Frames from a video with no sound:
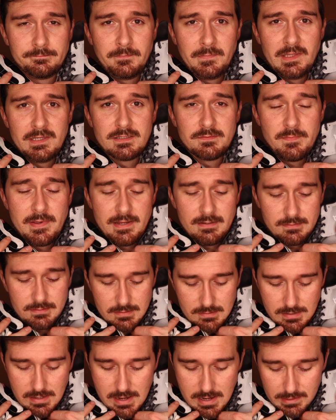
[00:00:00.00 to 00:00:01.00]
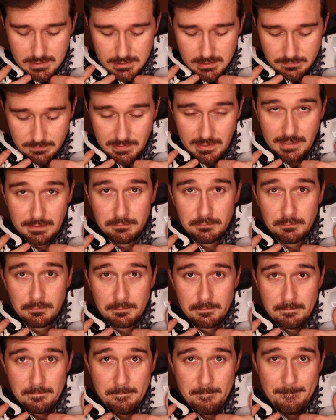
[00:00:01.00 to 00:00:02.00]
This means a lot to me.
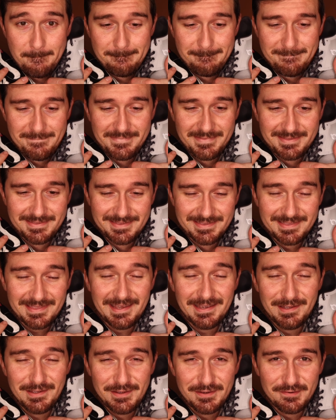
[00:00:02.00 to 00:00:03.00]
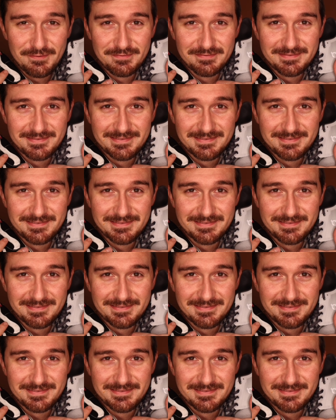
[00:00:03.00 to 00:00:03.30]
Thank you.